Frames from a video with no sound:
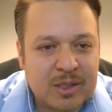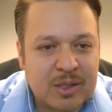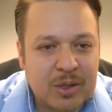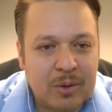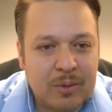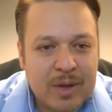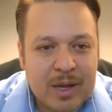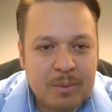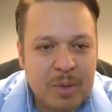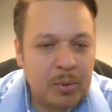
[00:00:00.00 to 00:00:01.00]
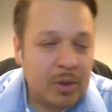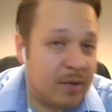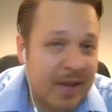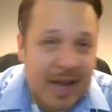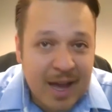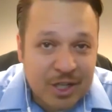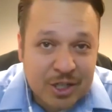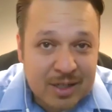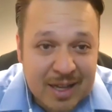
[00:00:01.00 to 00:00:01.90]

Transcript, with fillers: And so people love cash.